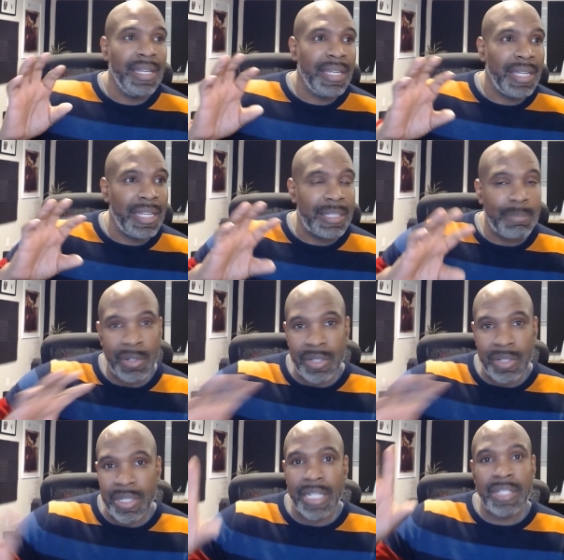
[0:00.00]
it's
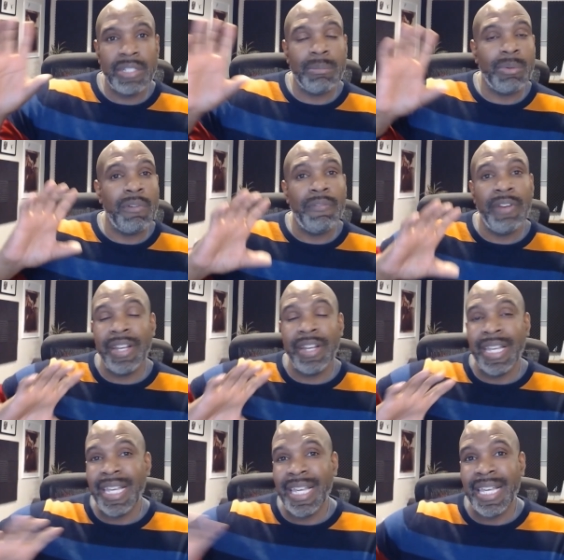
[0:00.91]
predictable,
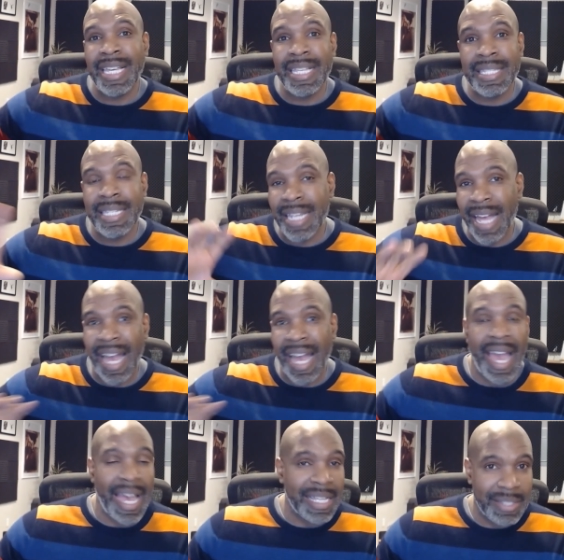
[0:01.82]
very easy to
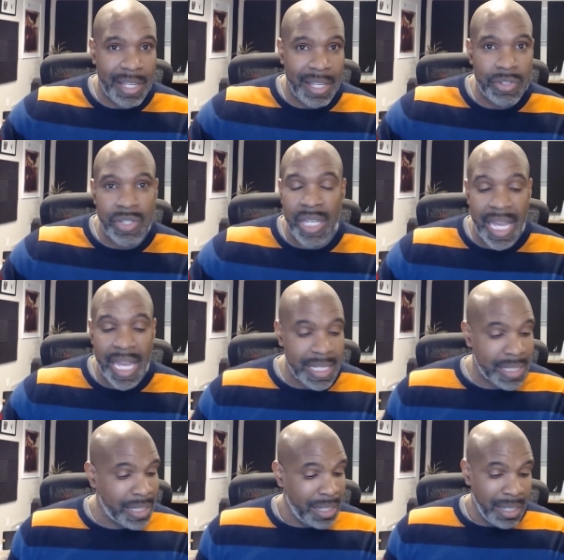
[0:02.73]
access
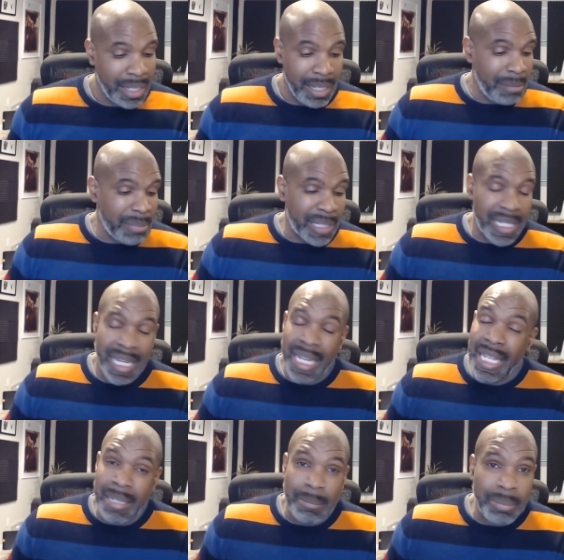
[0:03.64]
jazz, but
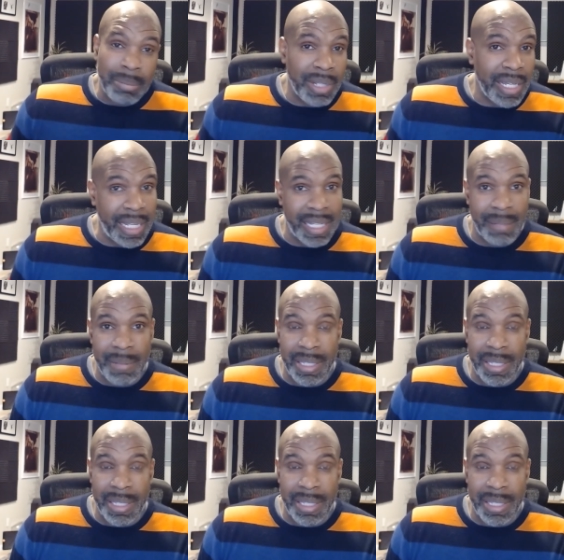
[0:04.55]
Kenny can play. I mean,